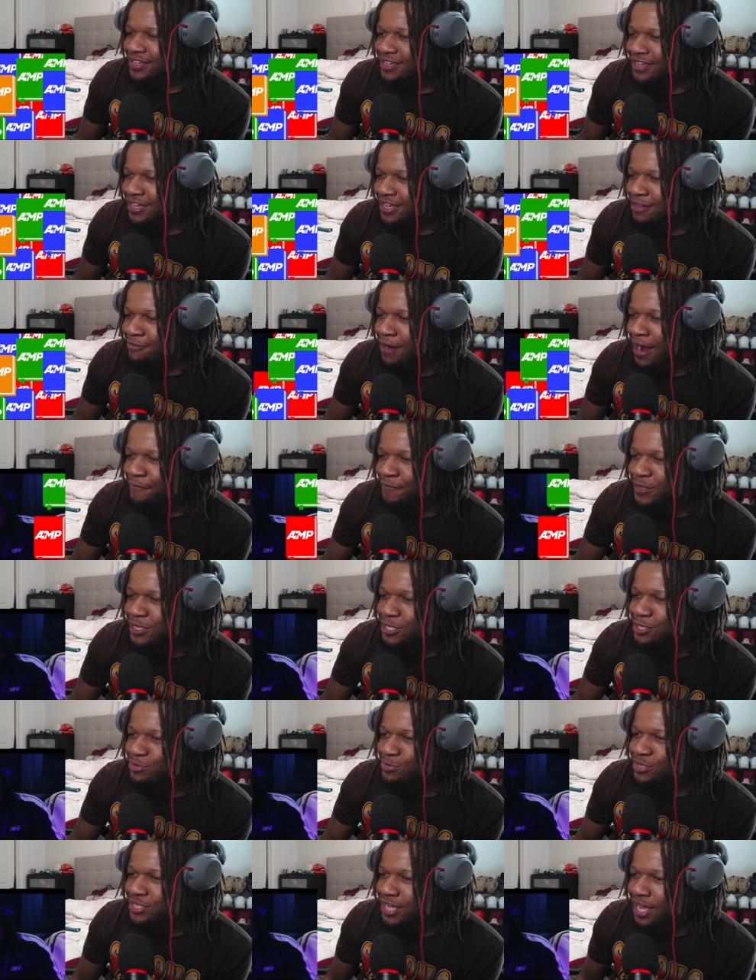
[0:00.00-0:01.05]
He rapped for
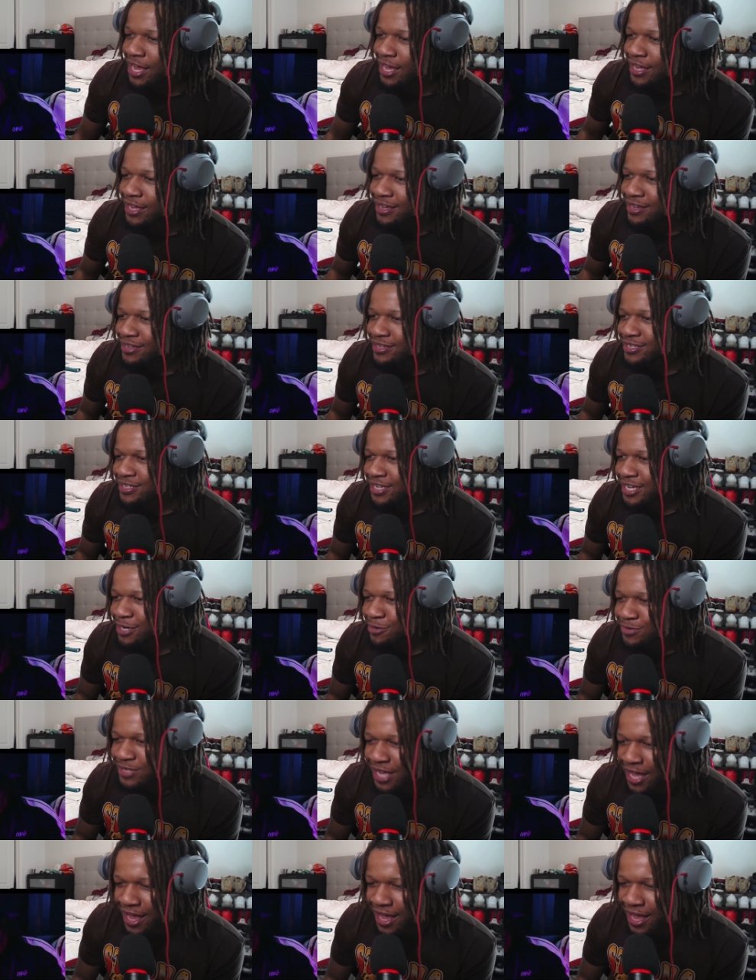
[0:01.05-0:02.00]
two seconds. It was